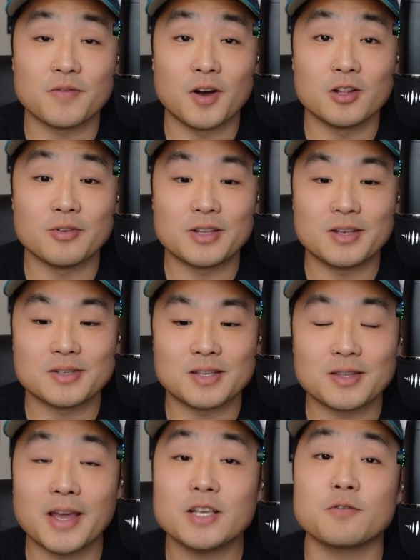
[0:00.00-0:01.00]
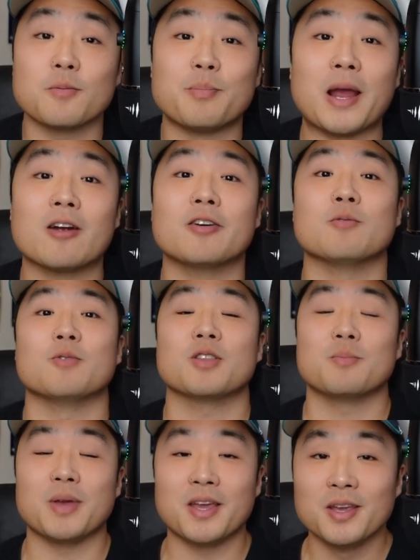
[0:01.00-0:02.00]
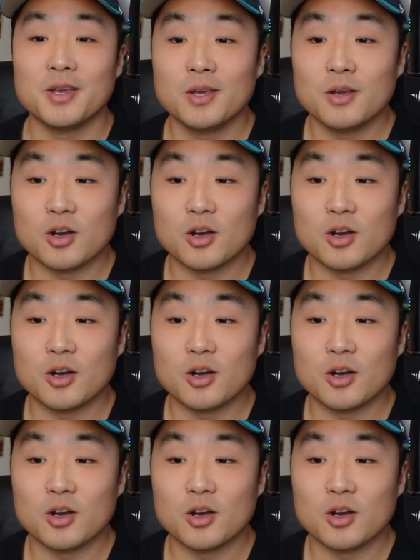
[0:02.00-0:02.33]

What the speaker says: following this, and thanks for bearing with me